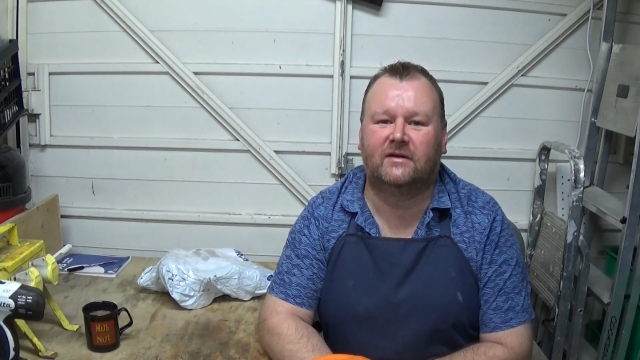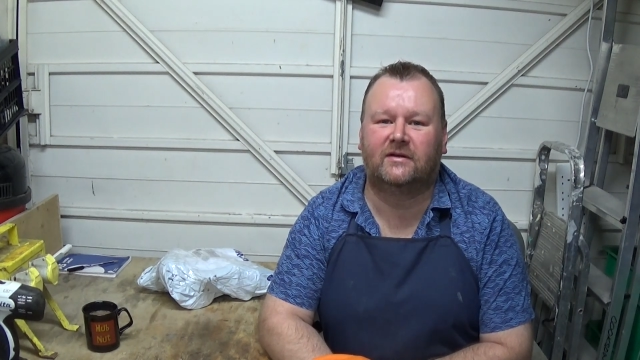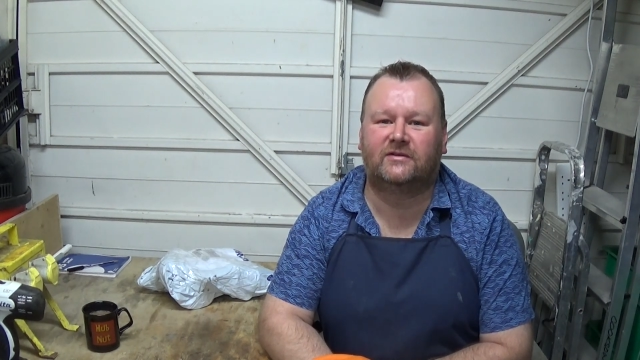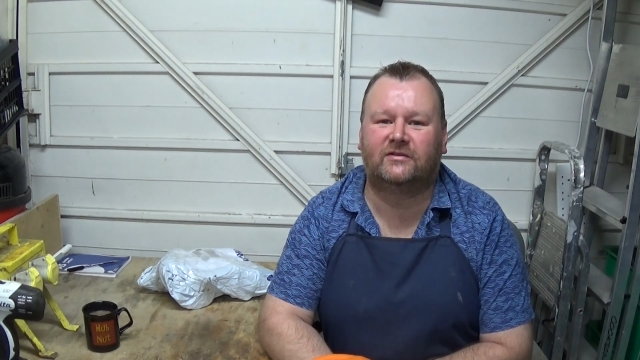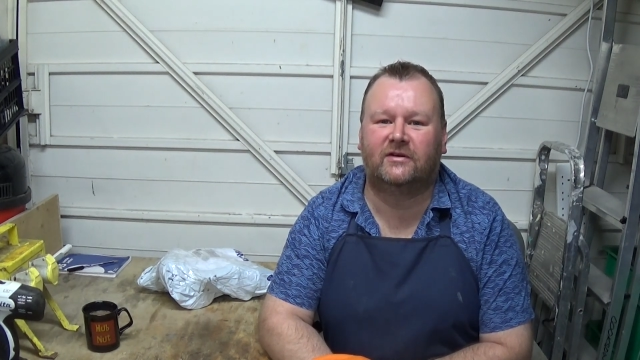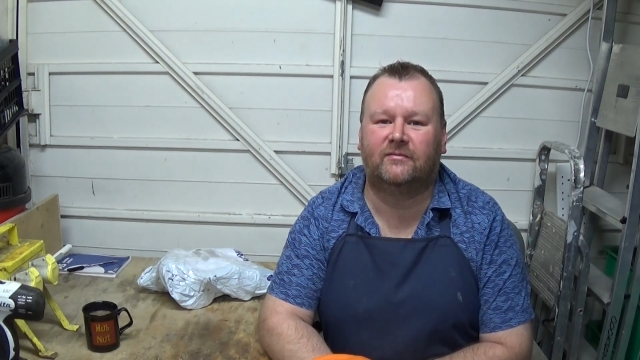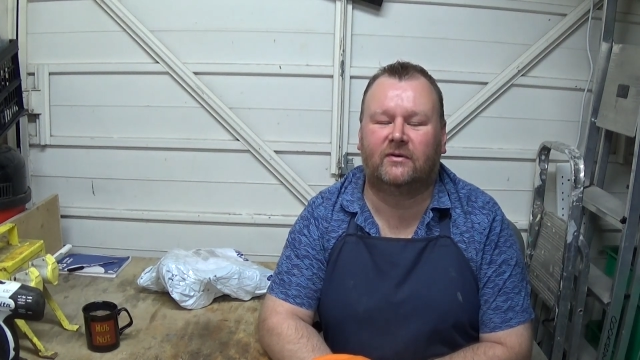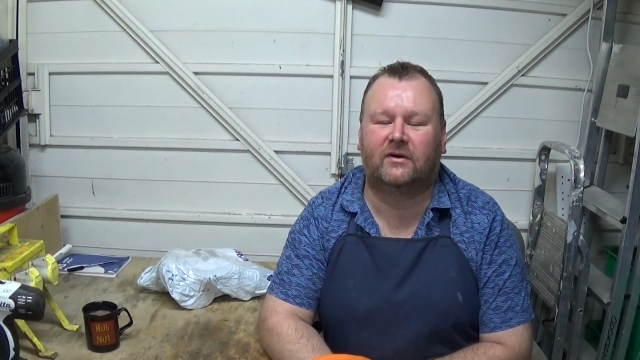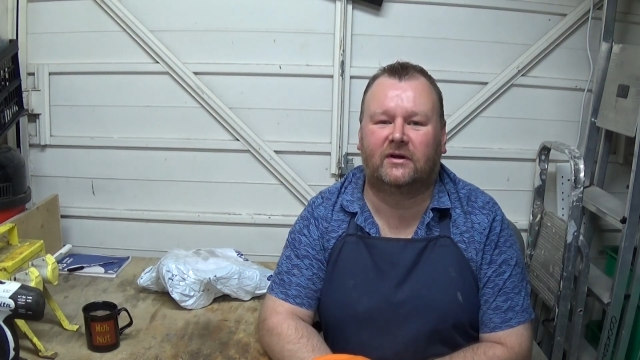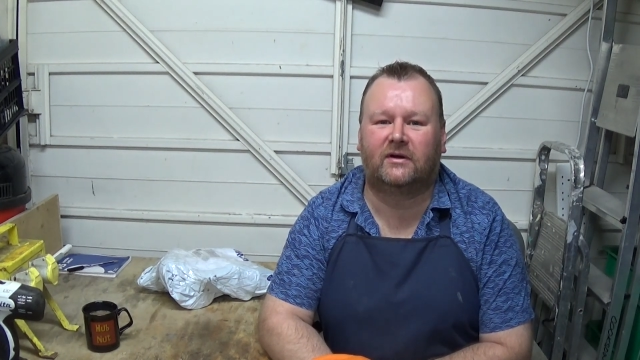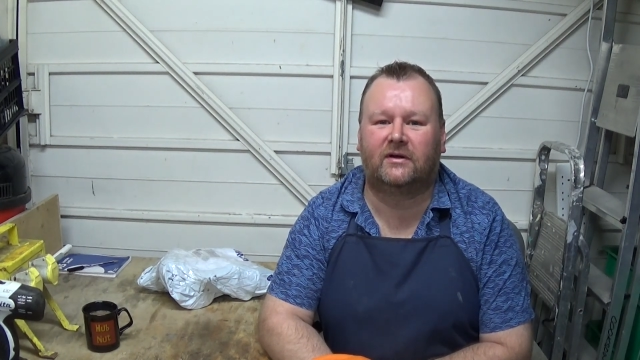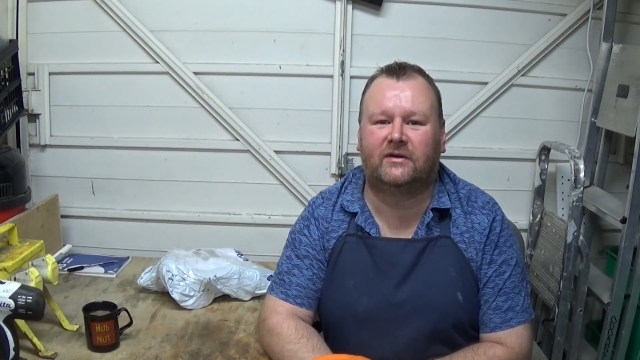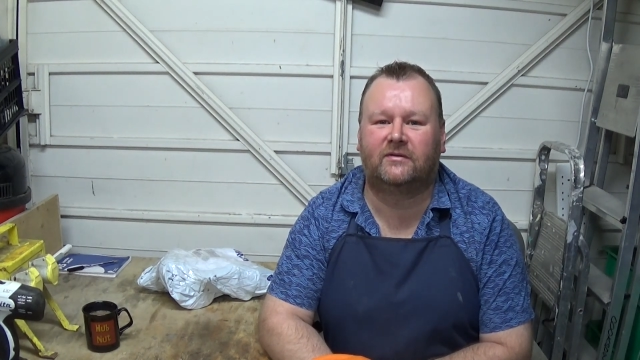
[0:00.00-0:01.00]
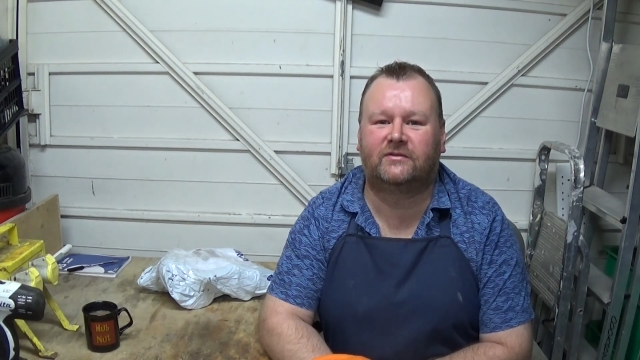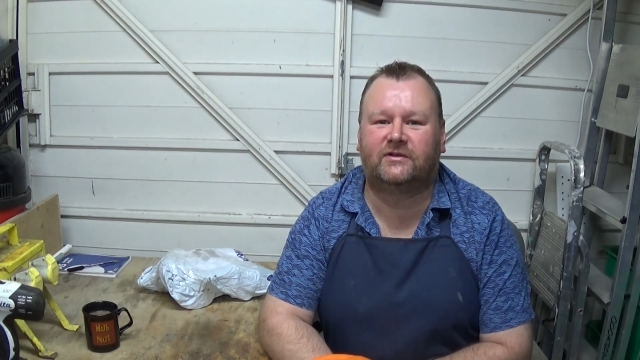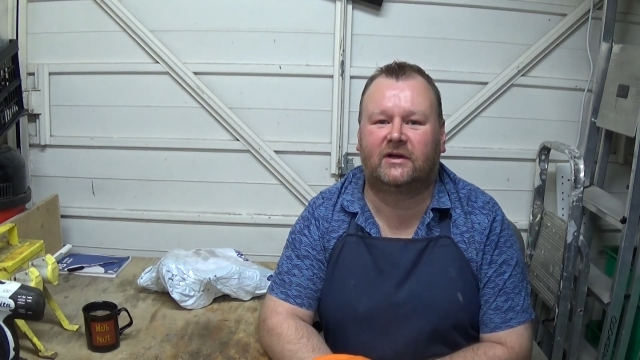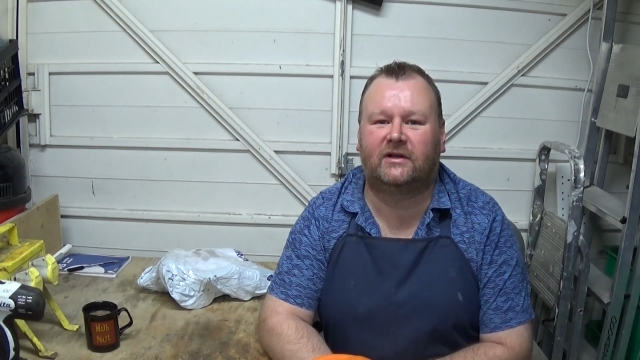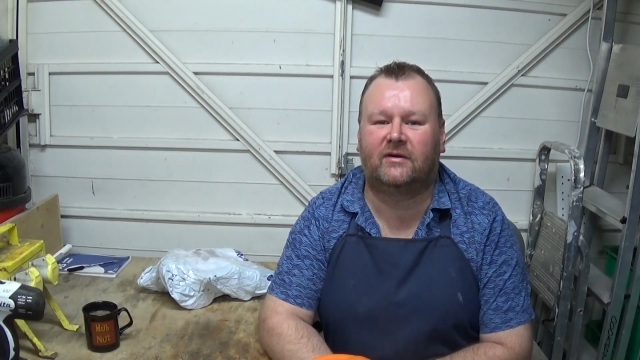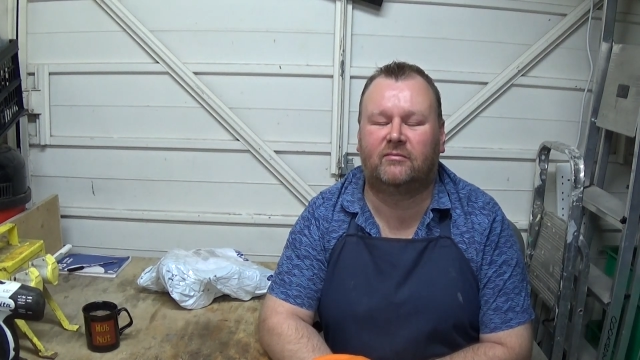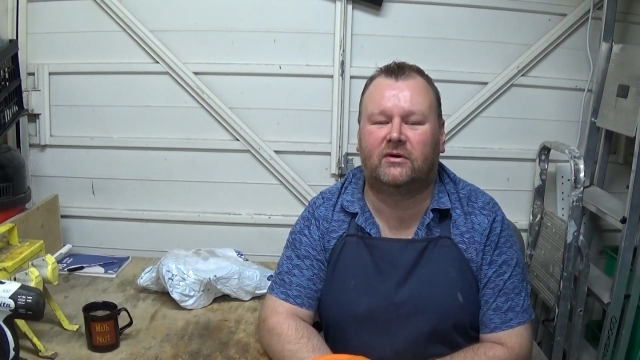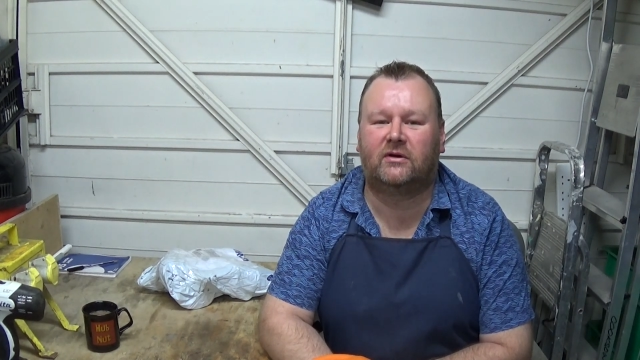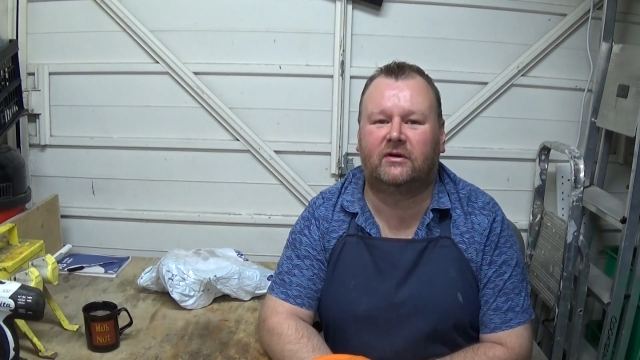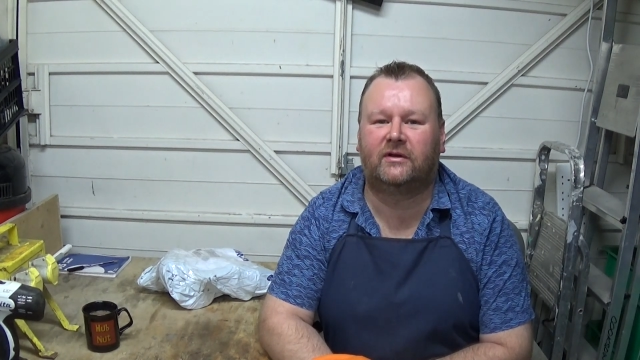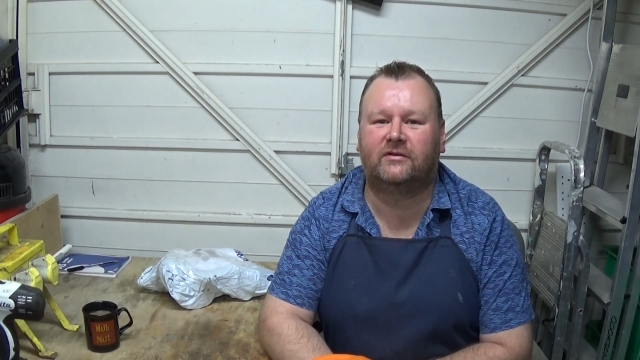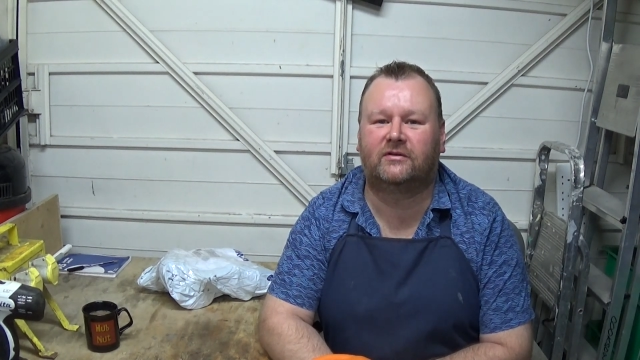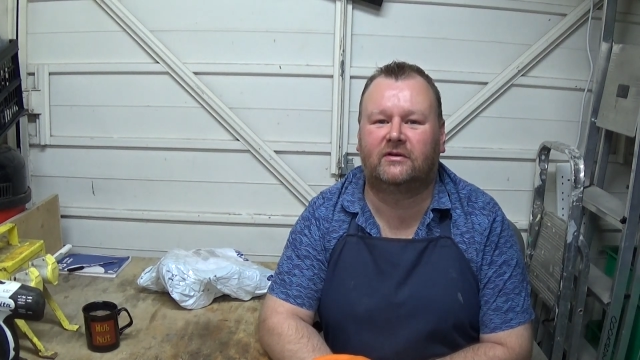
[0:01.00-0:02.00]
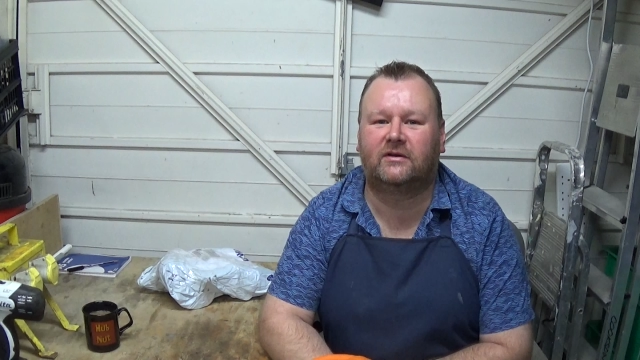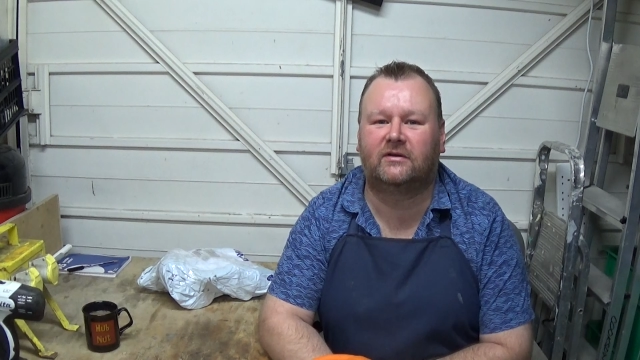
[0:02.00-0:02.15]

seeing what kind of second-hand bargains I